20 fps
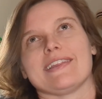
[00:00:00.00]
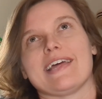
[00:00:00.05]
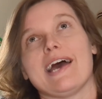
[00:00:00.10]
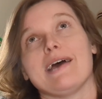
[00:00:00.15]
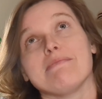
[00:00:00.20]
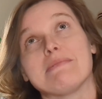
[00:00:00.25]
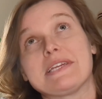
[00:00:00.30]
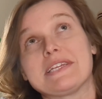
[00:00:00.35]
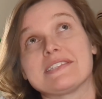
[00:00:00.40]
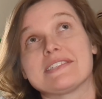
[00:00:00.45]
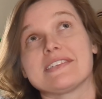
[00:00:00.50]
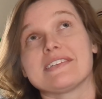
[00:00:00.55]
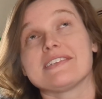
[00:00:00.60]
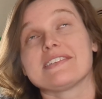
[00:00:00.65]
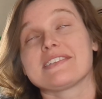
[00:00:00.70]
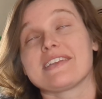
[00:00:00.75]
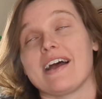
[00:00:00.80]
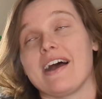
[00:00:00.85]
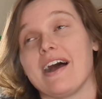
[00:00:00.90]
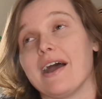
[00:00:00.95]
that means it is
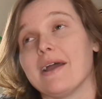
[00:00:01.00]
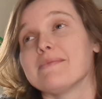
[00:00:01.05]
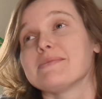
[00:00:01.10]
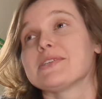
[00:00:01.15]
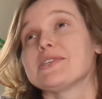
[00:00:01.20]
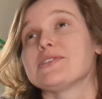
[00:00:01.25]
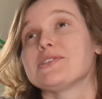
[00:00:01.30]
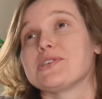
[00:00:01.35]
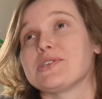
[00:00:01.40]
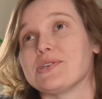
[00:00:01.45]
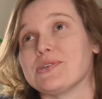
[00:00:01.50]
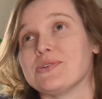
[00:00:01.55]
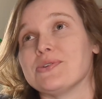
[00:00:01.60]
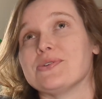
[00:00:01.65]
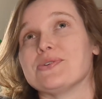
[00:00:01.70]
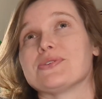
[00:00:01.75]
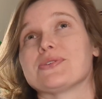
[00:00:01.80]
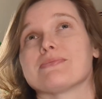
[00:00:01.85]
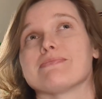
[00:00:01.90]
time to choose